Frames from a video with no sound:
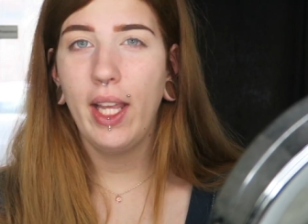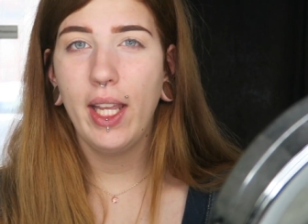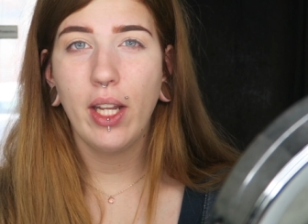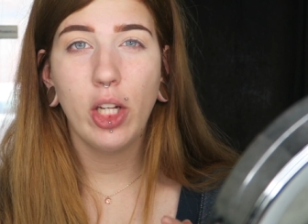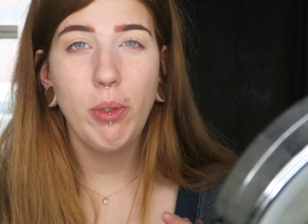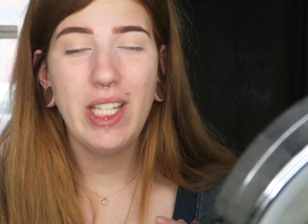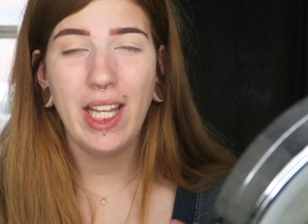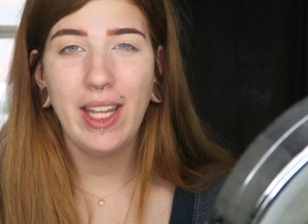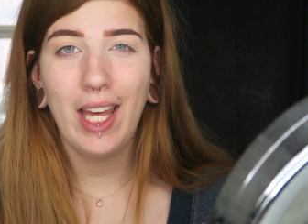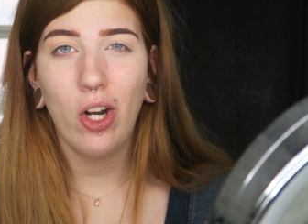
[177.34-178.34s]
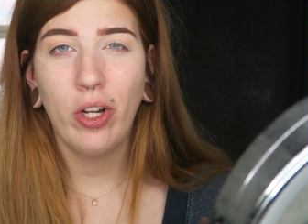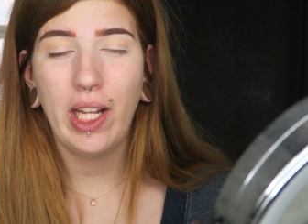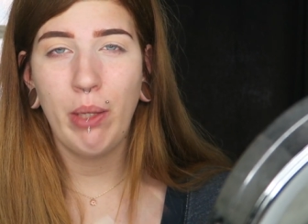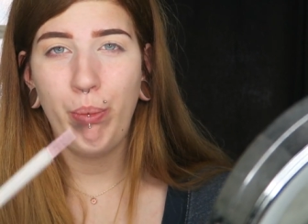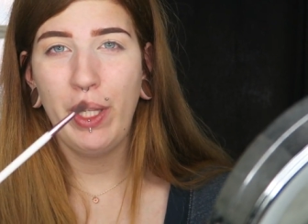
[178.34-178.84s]
And I'm going to be taking that on
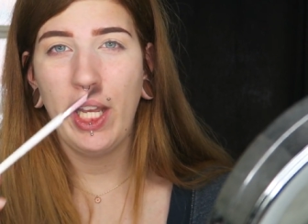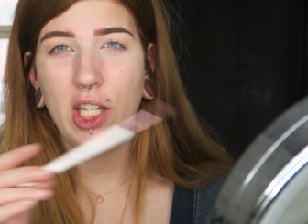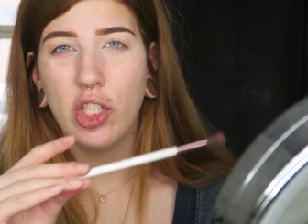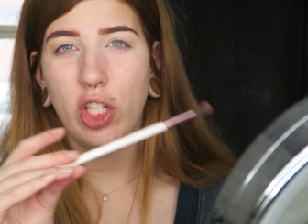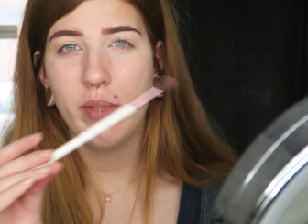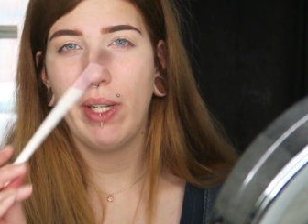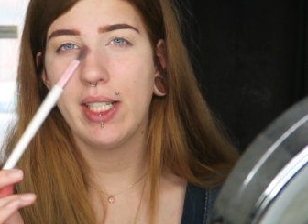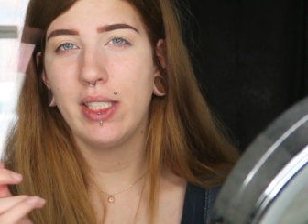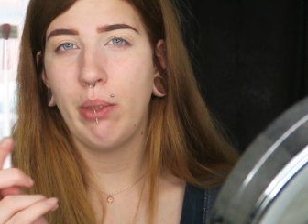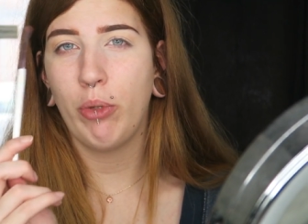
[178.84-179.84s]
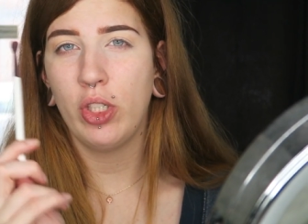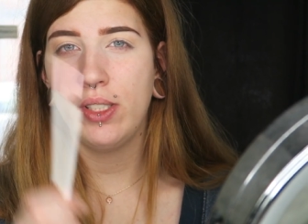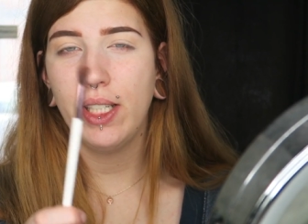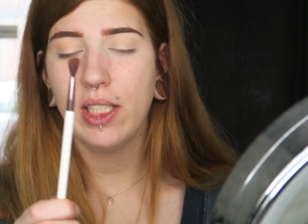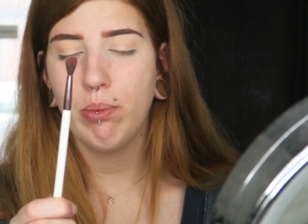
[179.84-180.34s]
a B H Cosmetics number
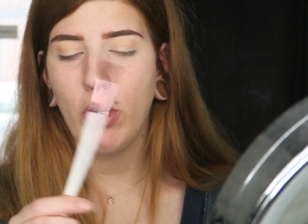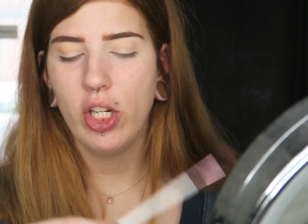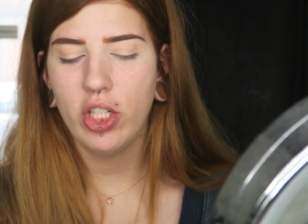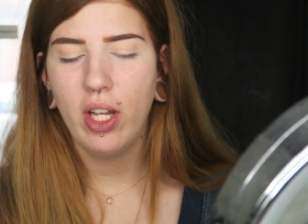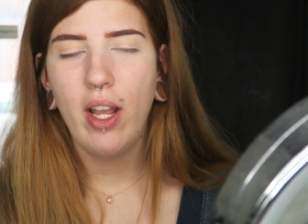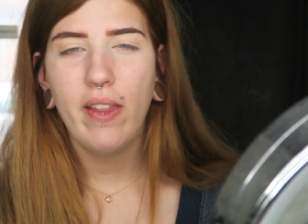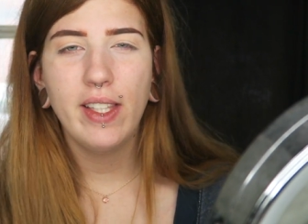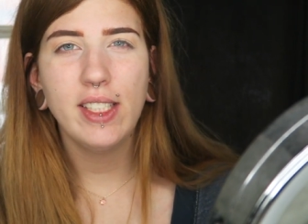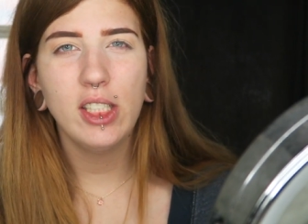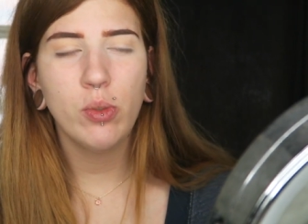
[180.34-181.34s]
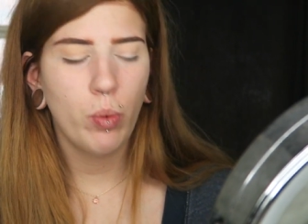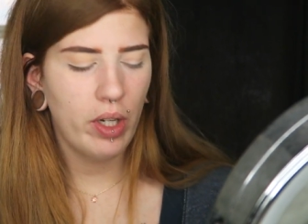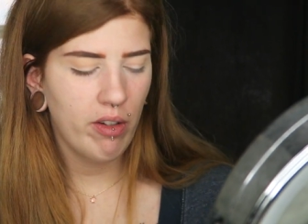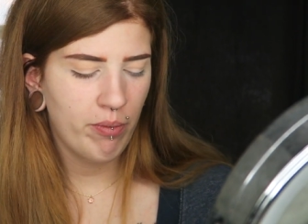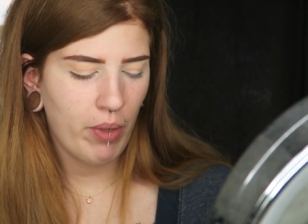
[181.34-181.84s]
six brush. This is
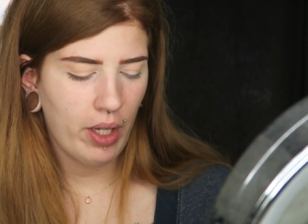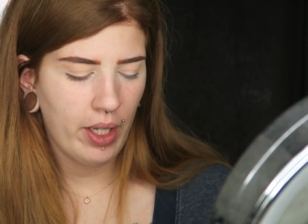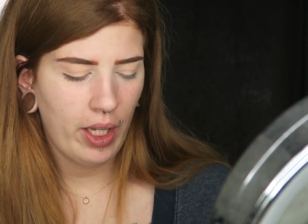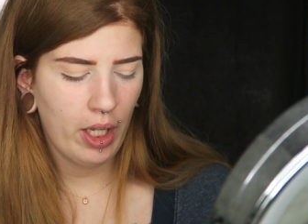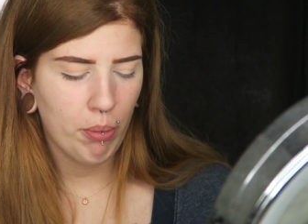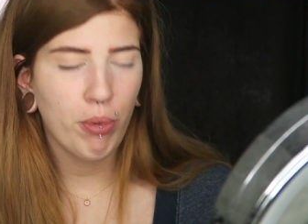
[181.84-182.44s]
one of my